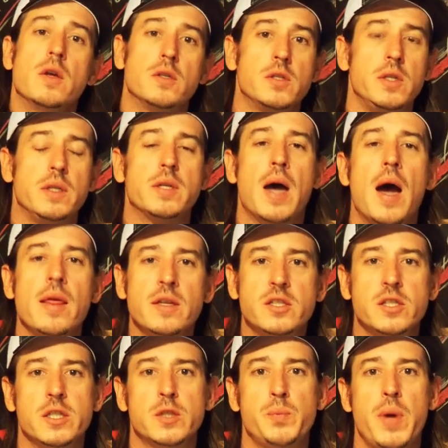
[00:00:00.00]
So you tie the
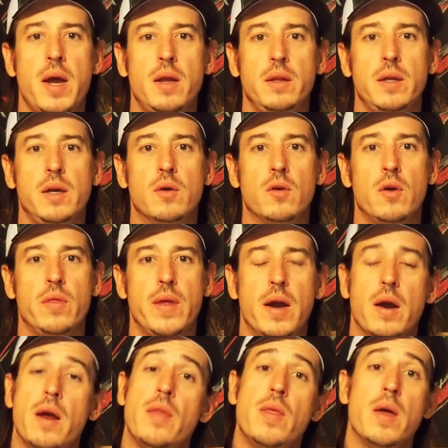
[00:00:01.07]
6-pound leader on
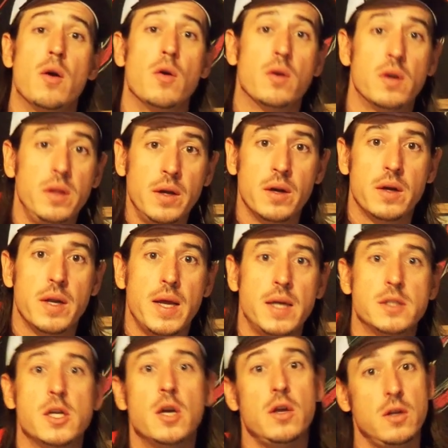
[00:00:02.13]
there, and then on clear
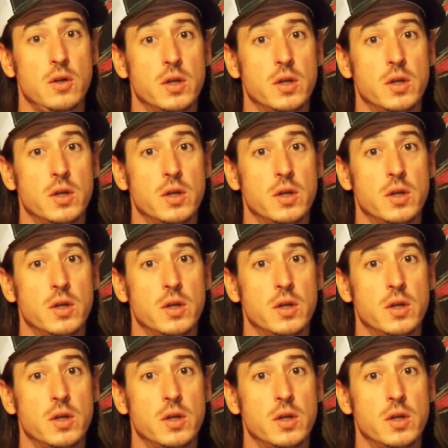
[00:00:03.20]
days,